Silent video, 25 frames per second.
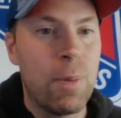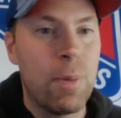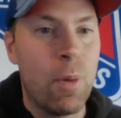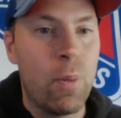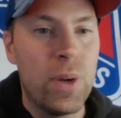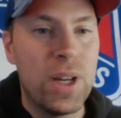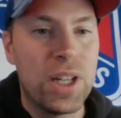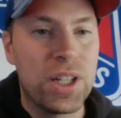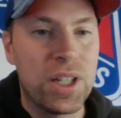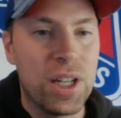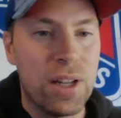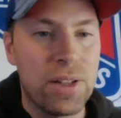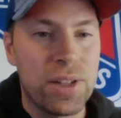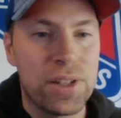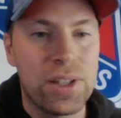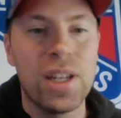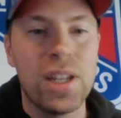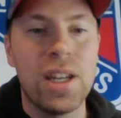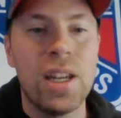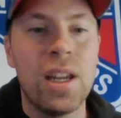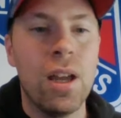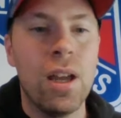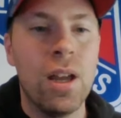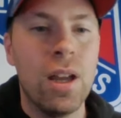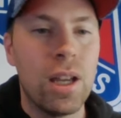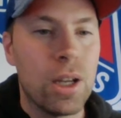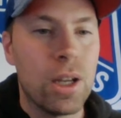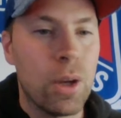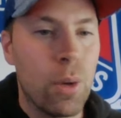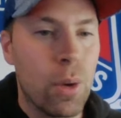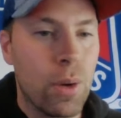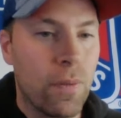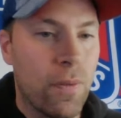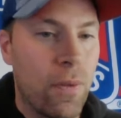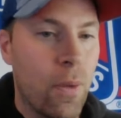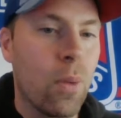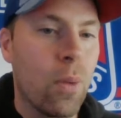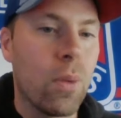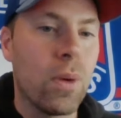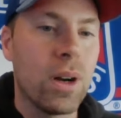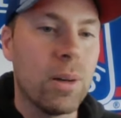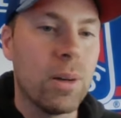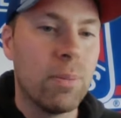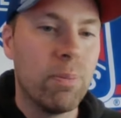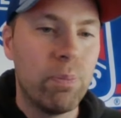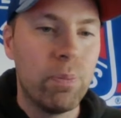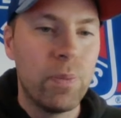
but we shall see going forward.